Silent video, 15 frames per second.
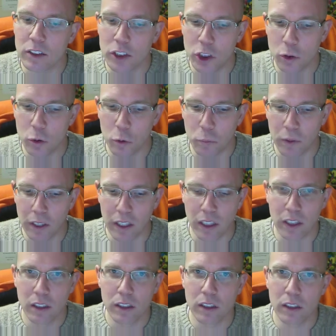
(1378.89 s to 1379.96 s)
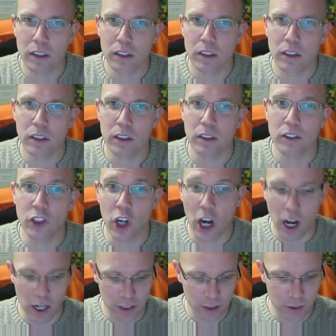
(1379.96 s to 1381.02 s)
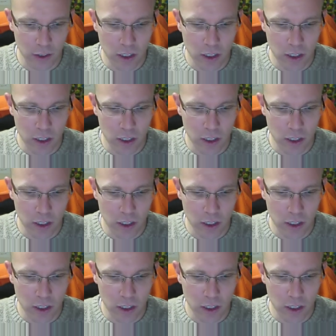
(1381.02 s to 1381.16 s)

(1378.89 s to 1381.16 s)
you will be docked.